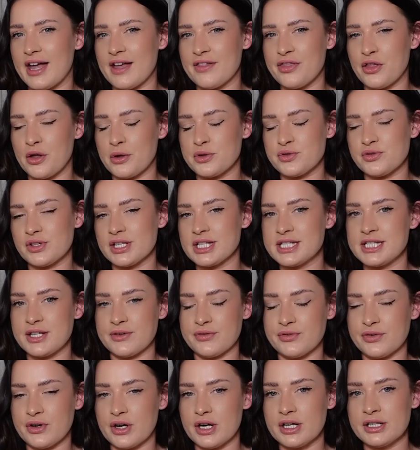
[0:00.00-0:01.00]
I thought it was really
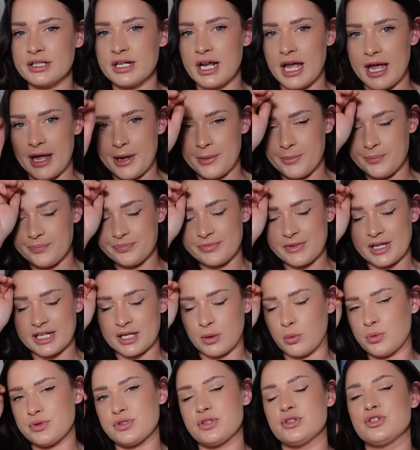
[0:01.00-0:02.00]
different, and
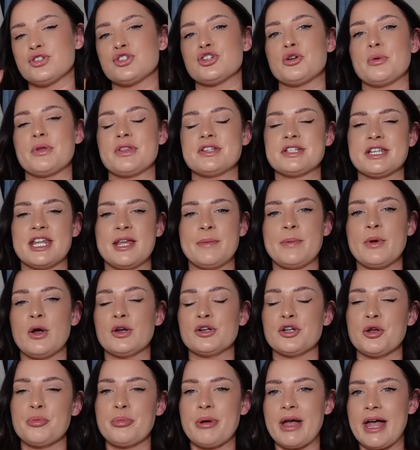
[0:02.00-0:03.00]
I wasn't sure whether to keep it or
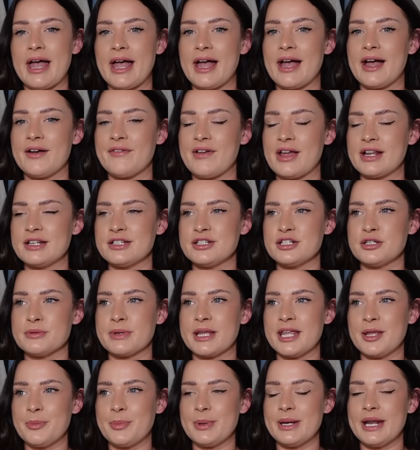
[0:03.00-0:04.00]
not, but I have ended up
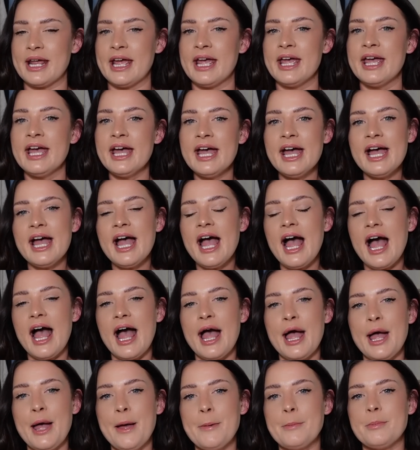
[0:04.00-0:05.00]
keeping it,
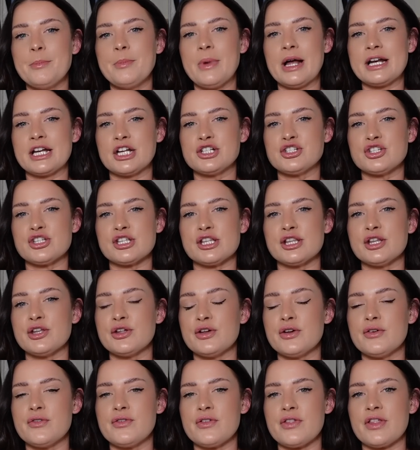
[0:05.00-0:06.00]
and I just
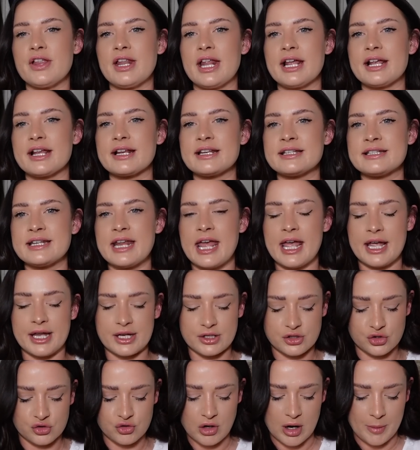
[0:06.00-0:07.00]
love the like neck
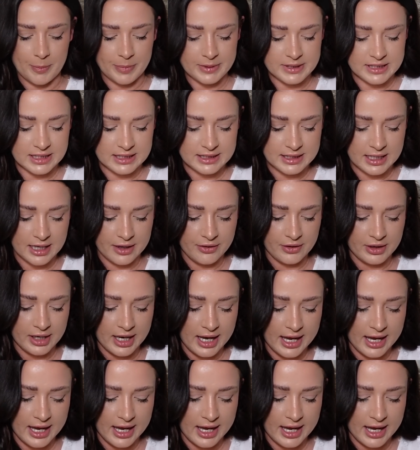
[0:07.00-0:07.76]
strap detail that it